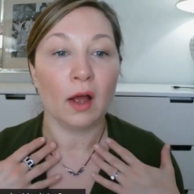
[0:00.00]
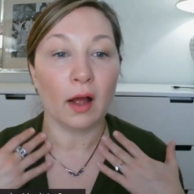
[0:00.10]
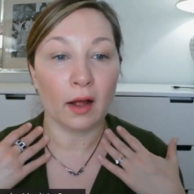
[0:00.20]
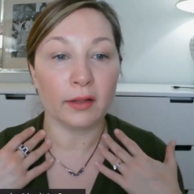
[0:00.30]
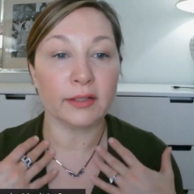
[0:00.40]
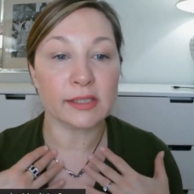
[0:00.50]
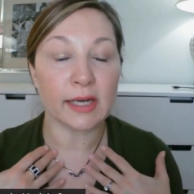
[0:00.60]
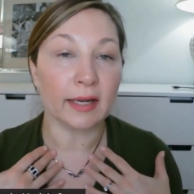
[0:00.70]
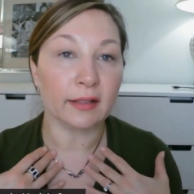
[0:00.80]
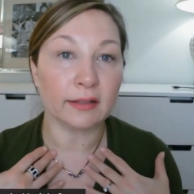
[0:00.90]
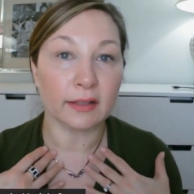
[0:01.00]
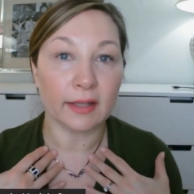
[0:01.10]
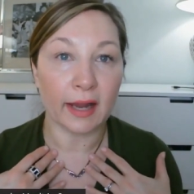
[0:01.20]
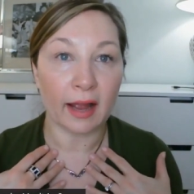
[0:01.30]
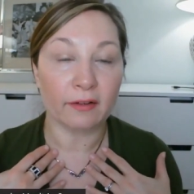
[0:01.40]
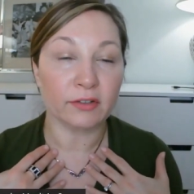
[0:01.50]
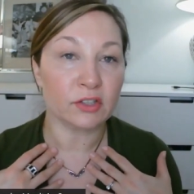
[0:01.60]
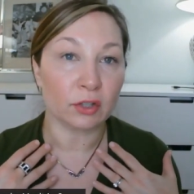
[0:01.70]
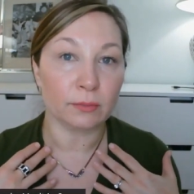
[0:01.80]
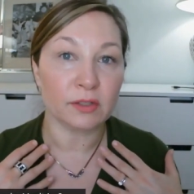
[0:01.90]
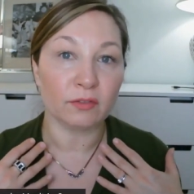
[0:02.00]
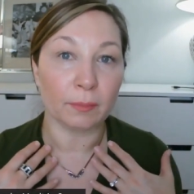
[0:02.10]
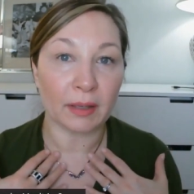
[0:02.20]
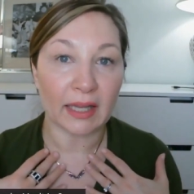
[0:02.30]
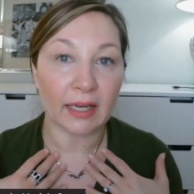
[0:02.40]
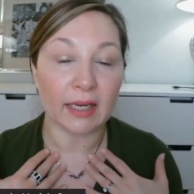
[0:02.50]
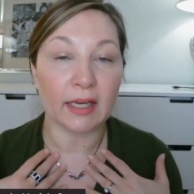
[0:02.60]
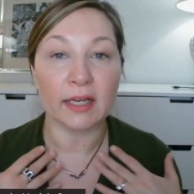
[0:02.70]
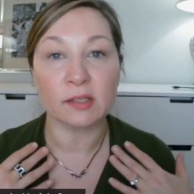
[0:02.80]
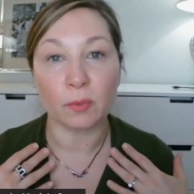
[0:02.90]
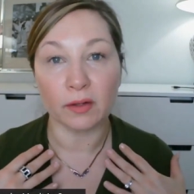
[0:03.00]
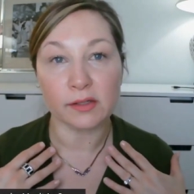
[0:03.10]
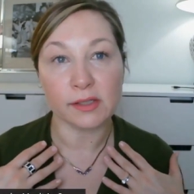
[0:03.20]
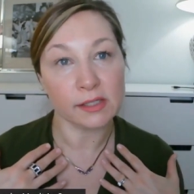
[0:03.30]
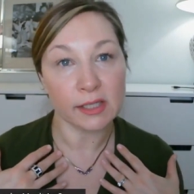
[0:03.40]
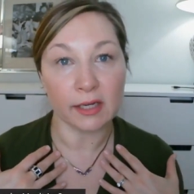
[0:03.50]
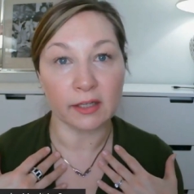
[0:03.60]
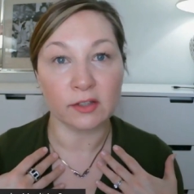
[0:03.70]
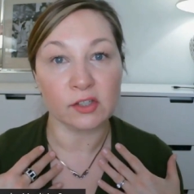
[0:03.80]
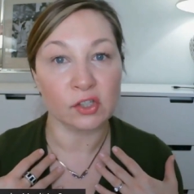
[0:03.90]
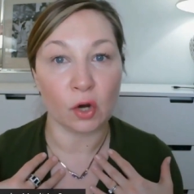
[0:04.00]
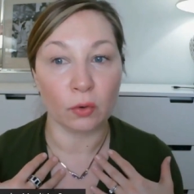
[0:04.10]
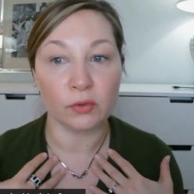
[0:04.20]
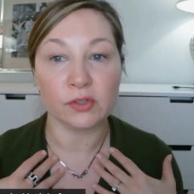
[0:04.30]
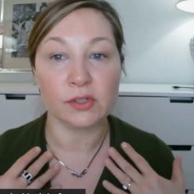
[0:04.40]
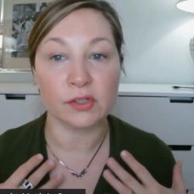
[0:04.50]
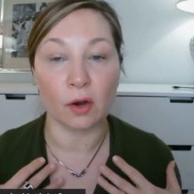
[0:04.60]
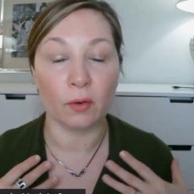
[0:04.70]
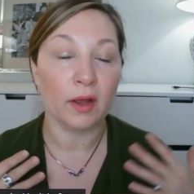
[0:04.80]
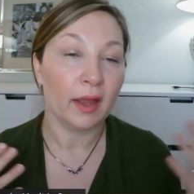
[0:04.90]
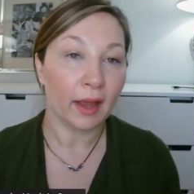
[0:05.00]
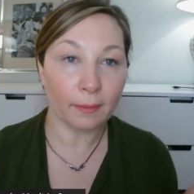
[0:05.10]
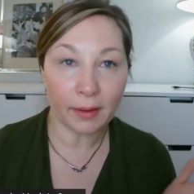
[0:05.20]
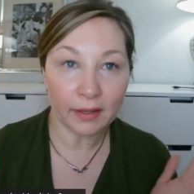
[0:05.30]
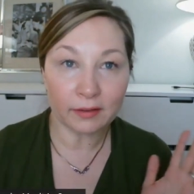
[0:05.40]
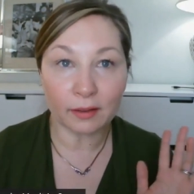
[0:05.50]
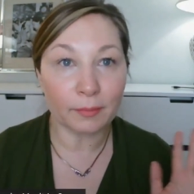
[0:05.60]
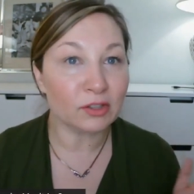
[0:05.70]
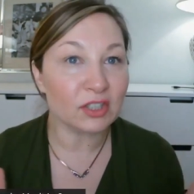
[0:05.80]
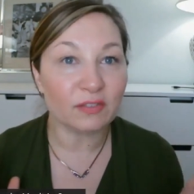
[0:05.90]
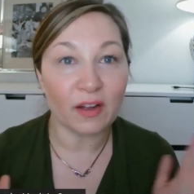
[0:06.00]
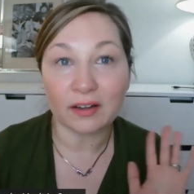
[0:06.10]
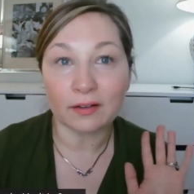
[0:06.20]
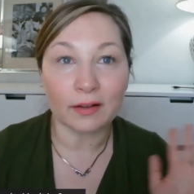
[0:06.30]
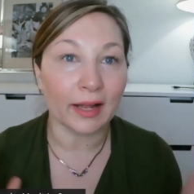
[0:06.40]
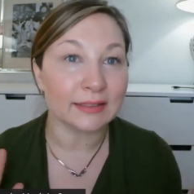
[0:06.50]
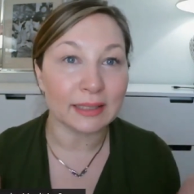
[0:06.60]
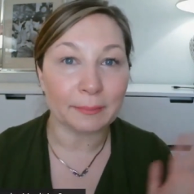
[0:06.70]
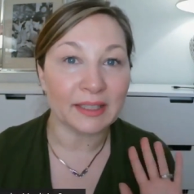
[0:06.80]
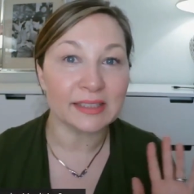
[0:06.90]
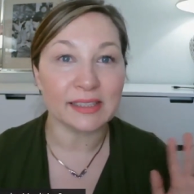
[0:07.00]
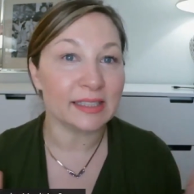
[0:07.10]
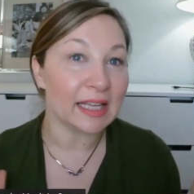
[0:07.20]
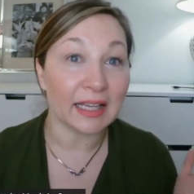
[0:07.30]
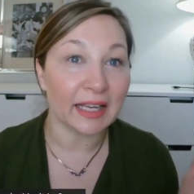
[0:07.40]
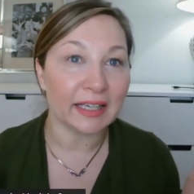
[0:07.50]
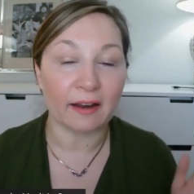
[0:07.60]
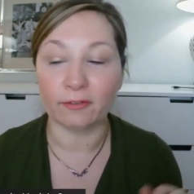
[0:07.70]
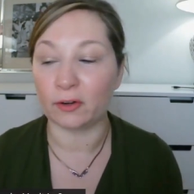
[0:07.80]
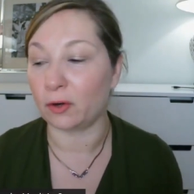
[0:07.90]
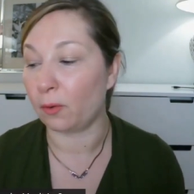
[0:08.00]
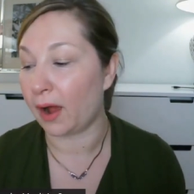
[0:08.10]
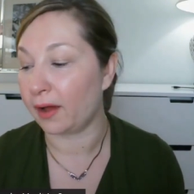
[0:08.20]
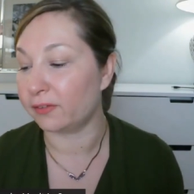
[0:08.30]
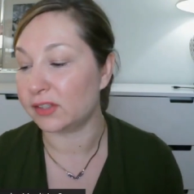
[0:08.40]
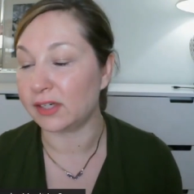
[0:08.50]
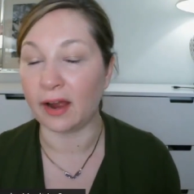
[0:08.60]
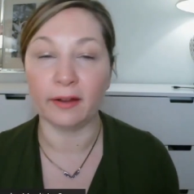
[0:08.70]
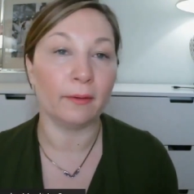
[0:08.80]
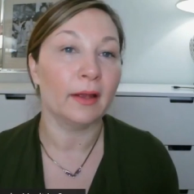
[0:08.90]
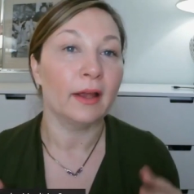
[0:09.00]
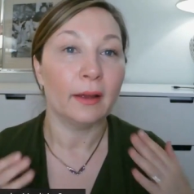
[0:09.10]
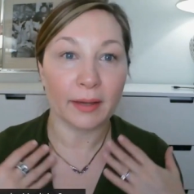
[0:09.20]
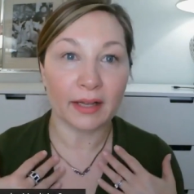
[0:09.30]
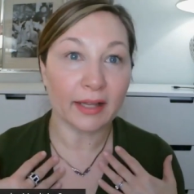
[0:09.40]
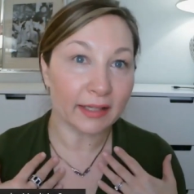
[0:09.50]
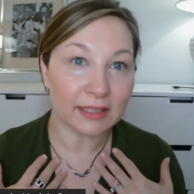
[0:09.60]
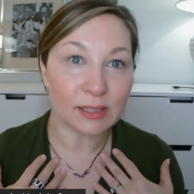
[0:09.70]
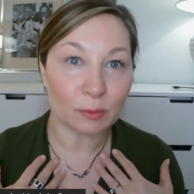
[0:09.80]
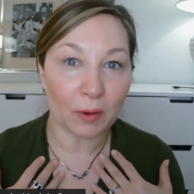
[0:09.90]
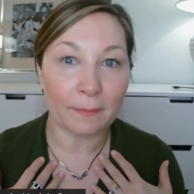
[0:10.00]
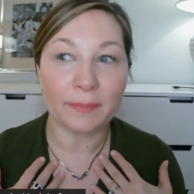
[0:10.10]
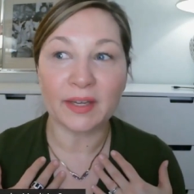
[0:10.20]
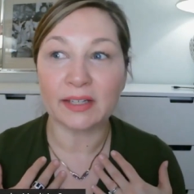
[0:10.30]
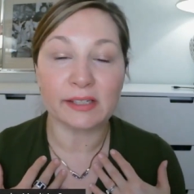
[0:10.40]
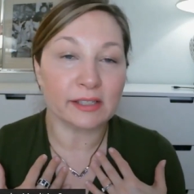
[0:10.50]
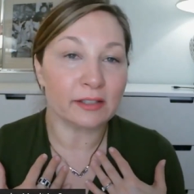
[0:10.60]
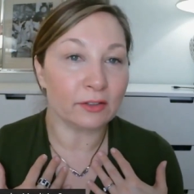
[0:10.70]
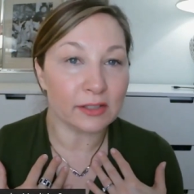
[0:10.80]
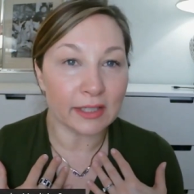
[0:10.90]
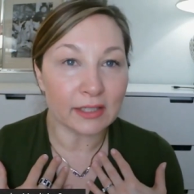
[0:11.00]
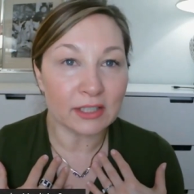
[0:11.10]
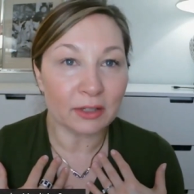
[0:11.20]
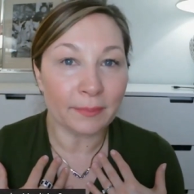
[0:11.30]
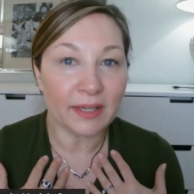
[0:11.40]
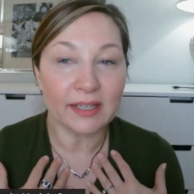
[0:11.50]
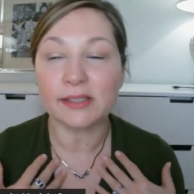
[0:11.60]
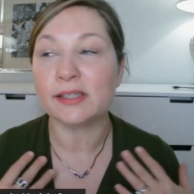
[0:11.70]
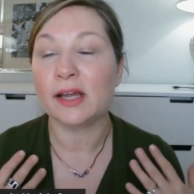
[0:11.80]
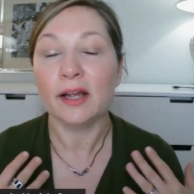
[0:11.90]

uh, the styling that they have in terms of the plating as well as the setting of the stones. So, and many of them are just fun classic pieces. They like never go out of style. But I like this one because it's a little daintier piece.